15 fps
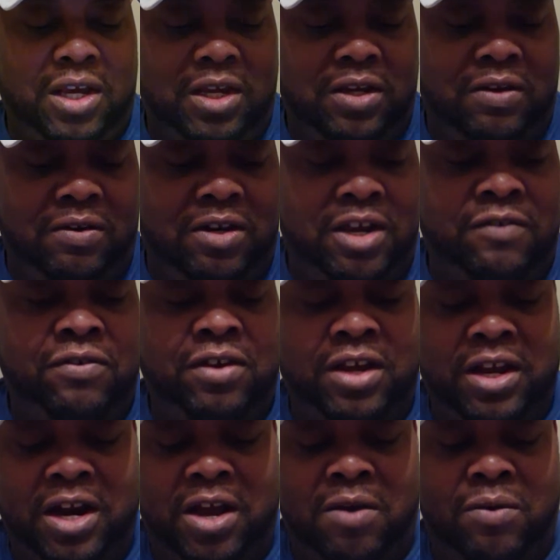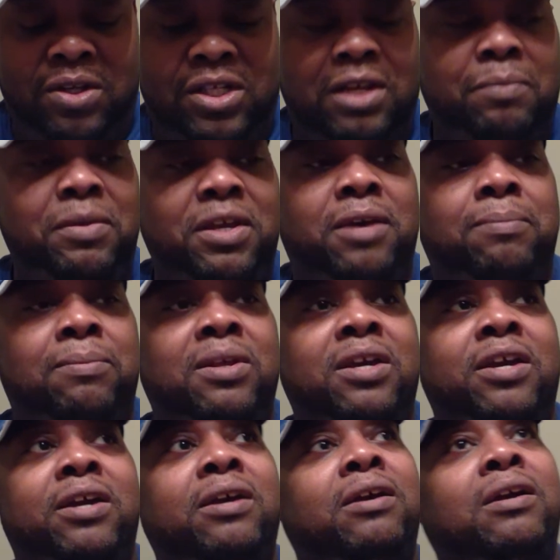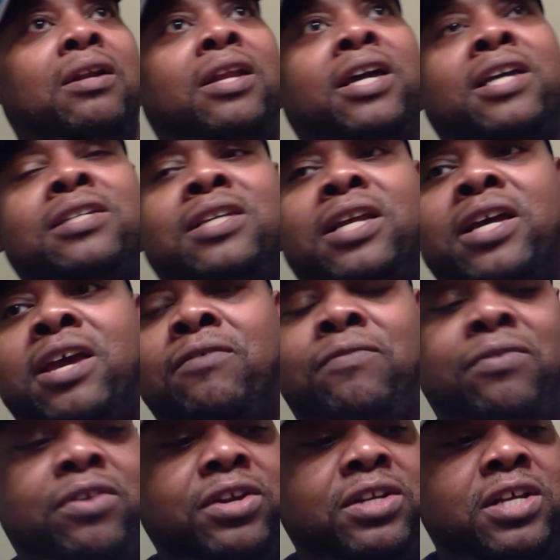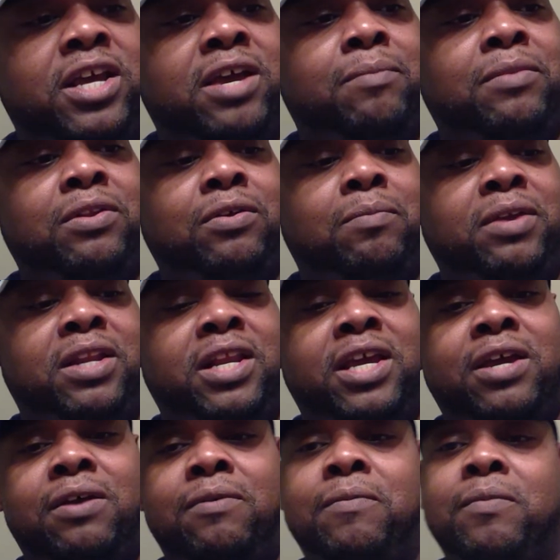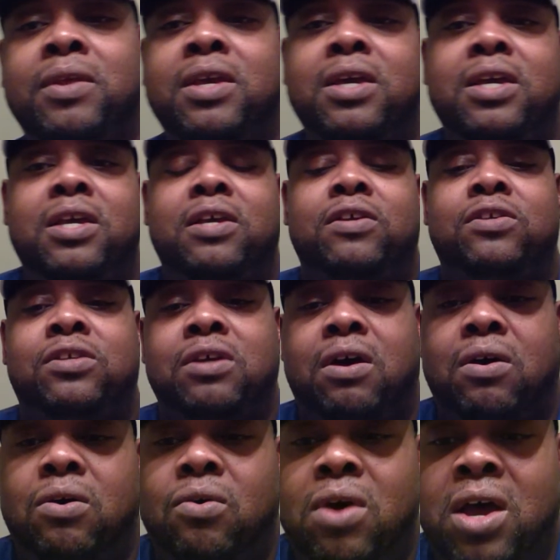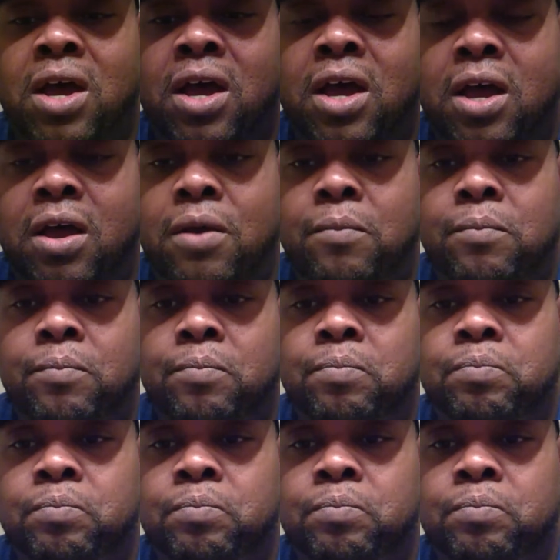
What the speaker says: you definitely can always hit me up there. Like I said, I got free time a little bit now. So